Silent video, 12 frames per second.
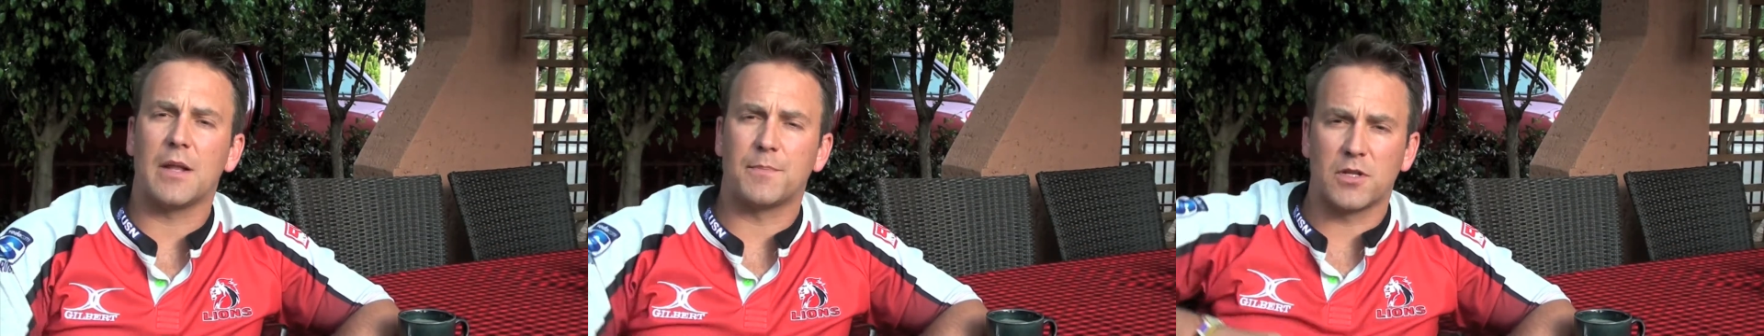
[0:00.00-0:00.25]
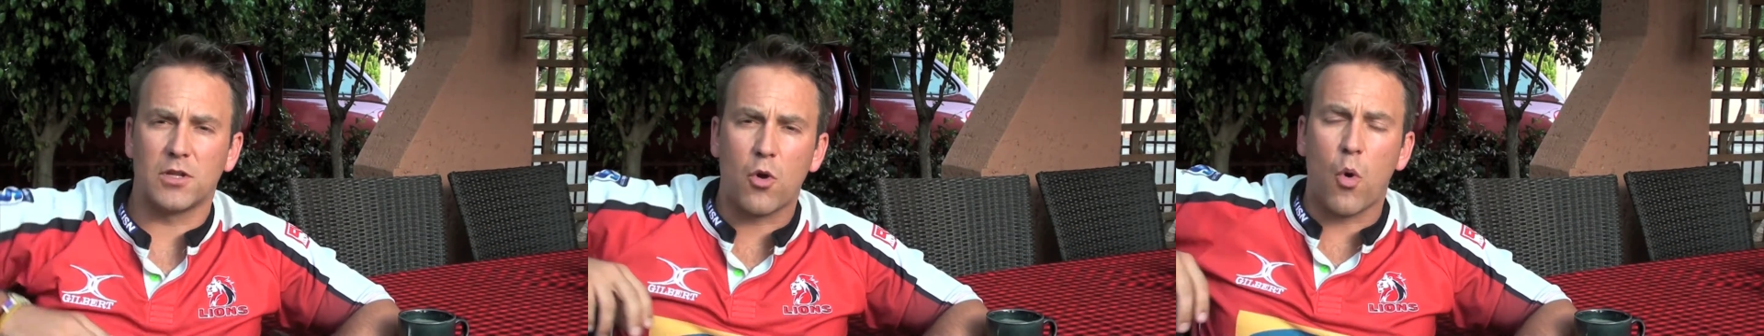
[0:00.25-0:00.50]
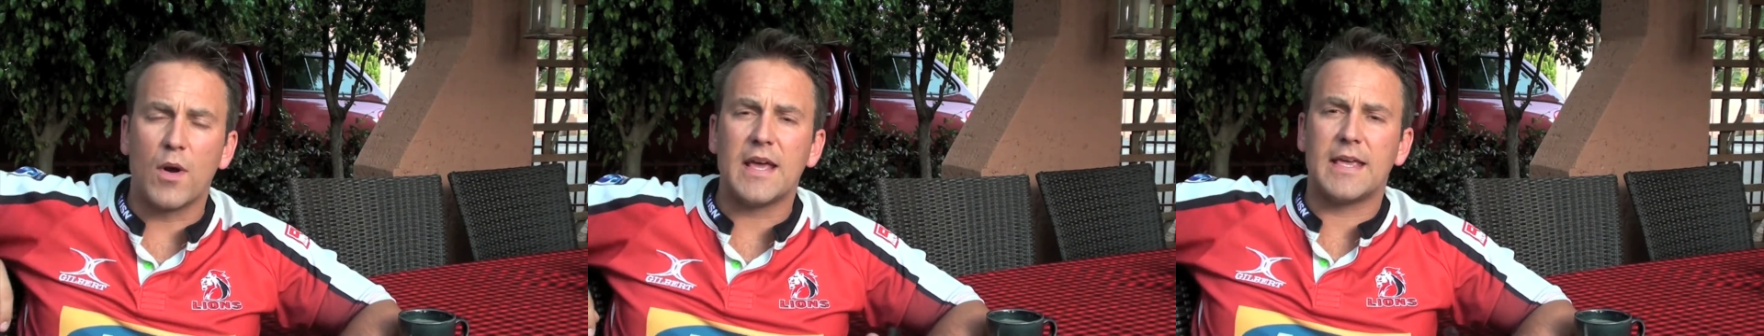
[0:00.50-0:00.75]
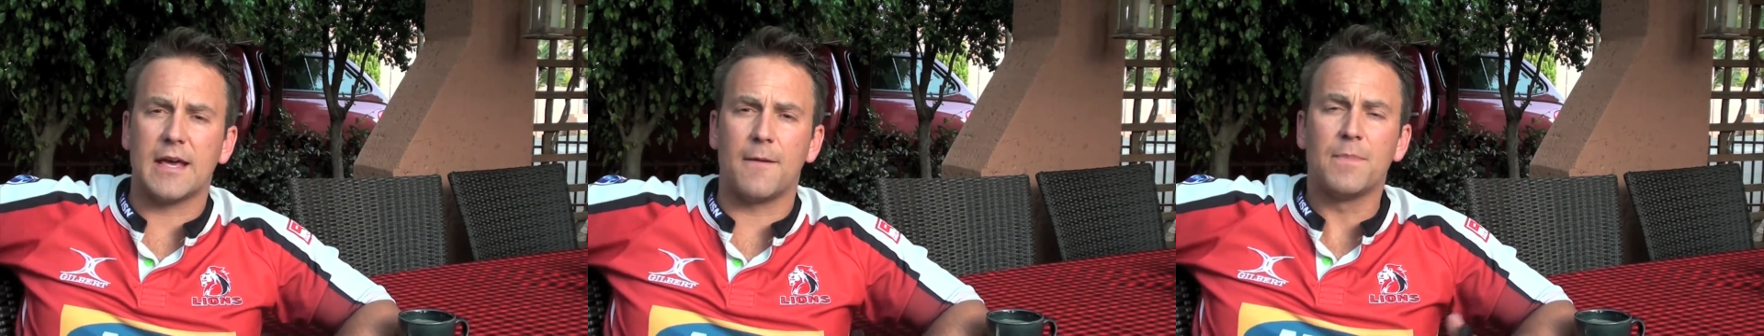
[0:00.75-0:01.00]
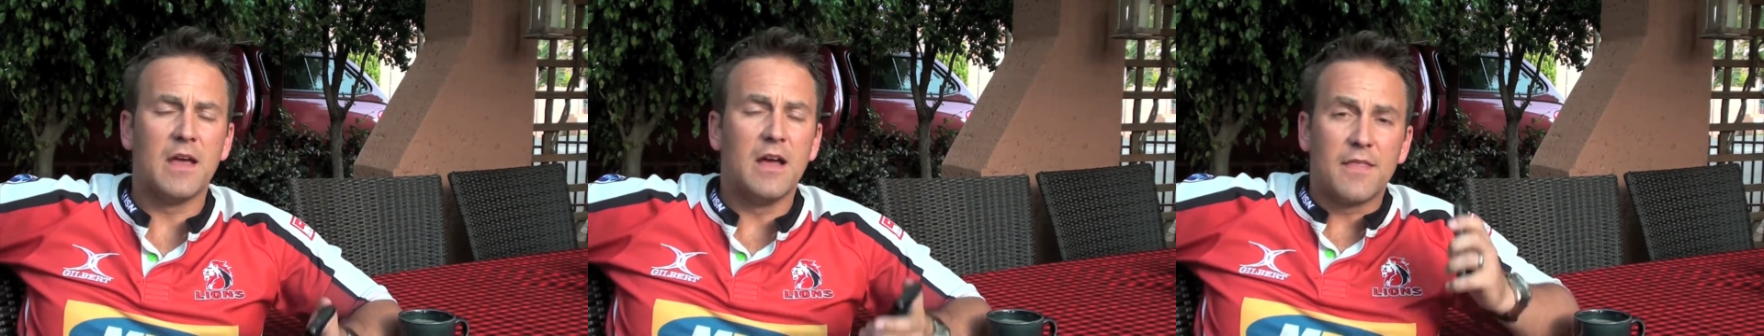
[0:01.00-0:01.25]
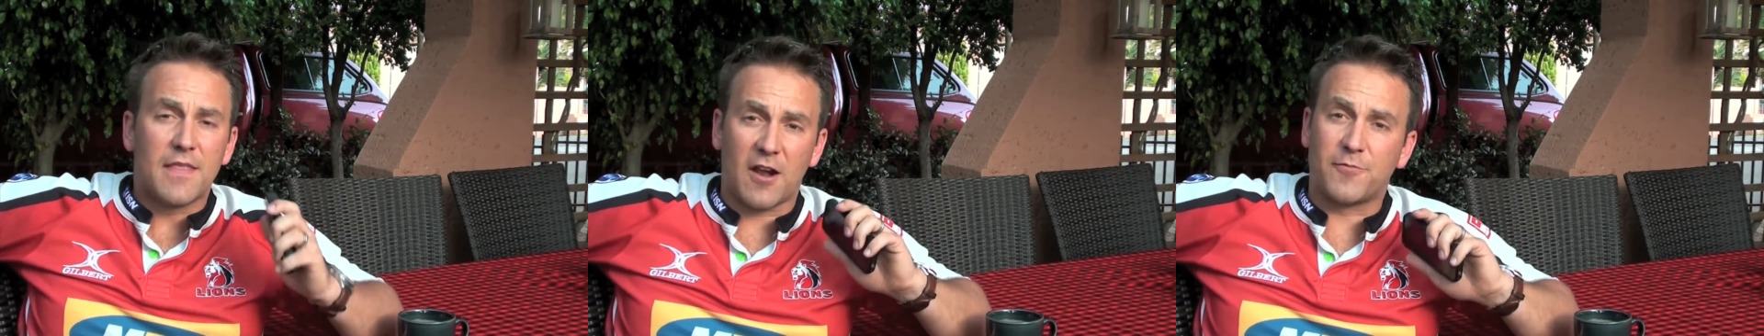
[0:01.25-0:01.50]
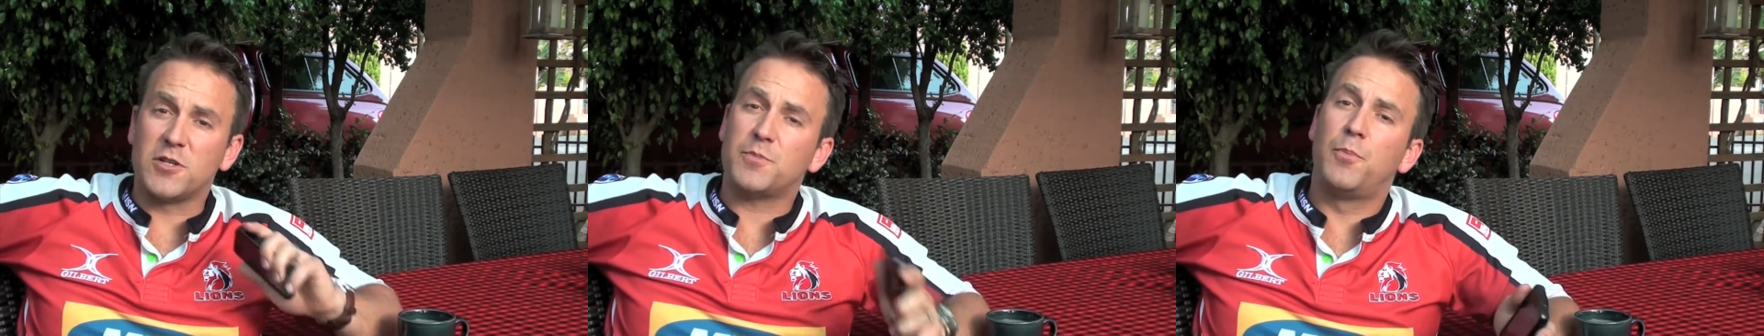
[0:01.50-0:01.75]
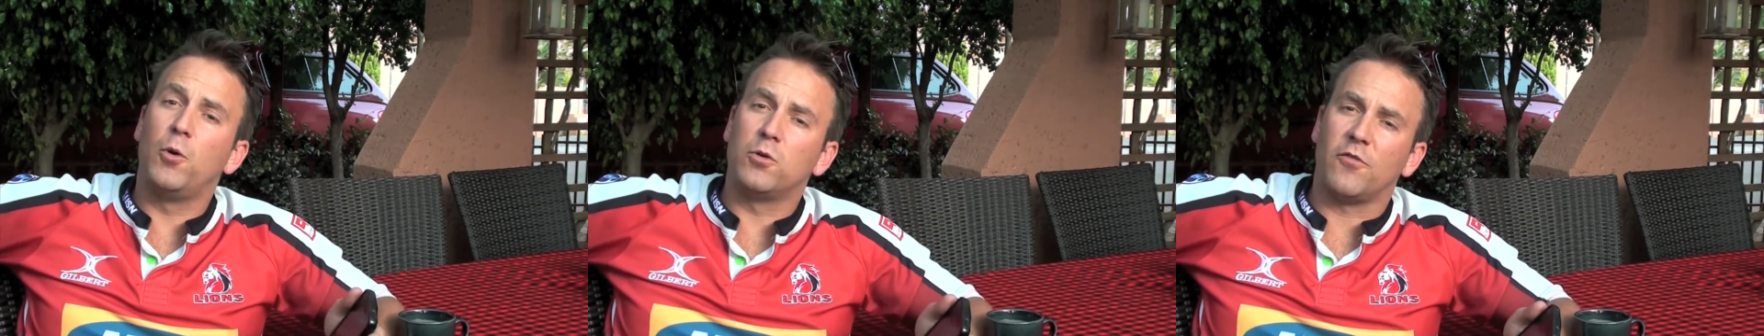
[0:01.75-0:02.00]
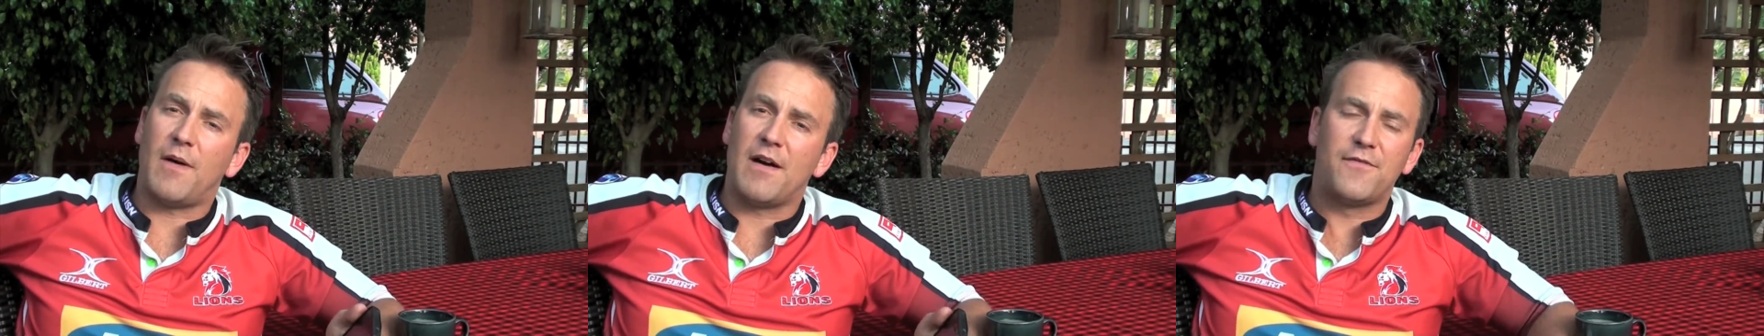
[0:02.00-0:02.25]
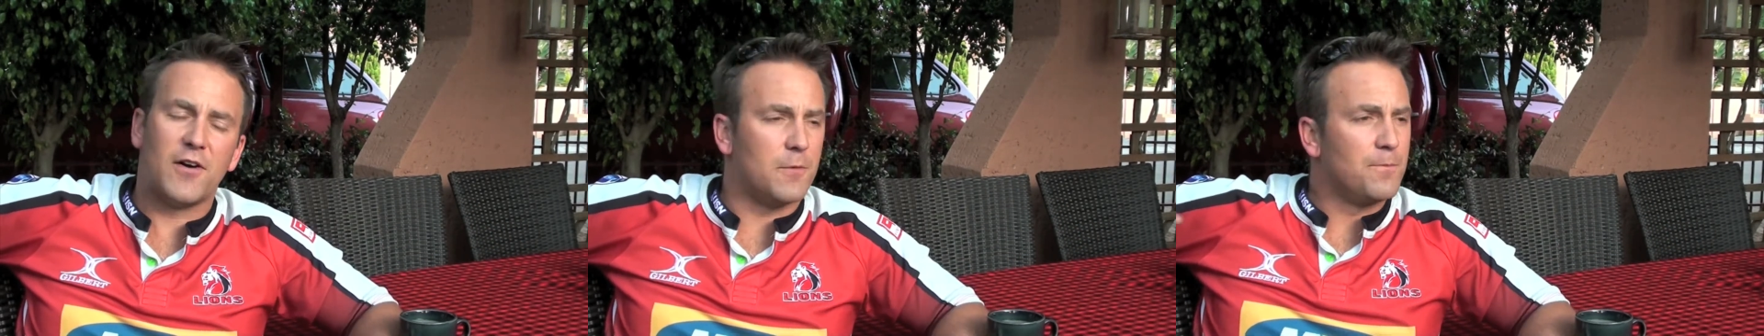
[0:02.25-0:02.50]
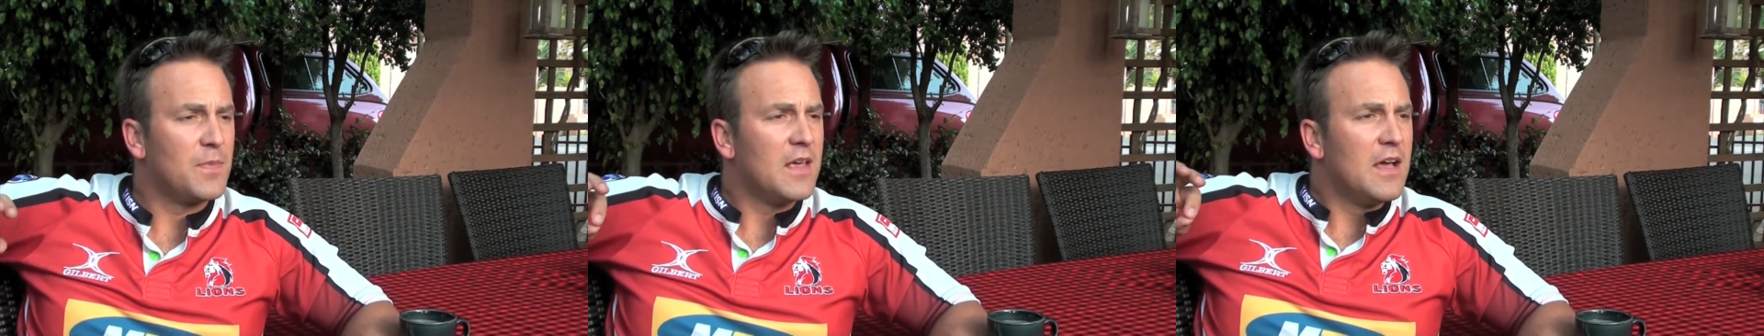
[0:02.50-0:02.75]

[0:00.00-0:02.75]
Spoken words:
clips in the corner here that I've just pulled off my phone.